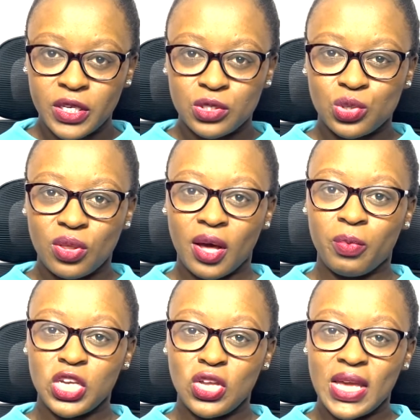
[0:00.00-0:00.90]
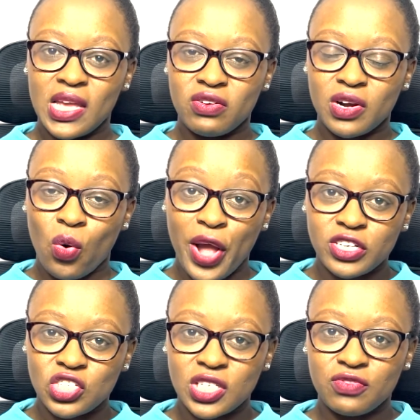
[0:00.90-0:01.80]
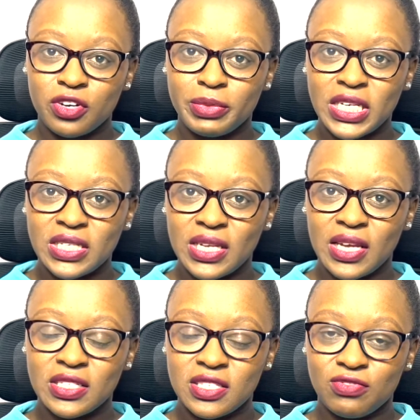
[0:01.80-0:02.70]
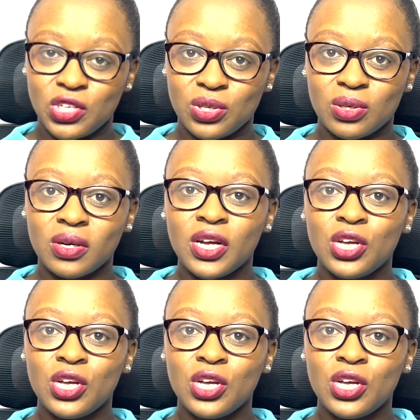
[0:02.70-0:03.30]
so that when you hear a question from an interviewer,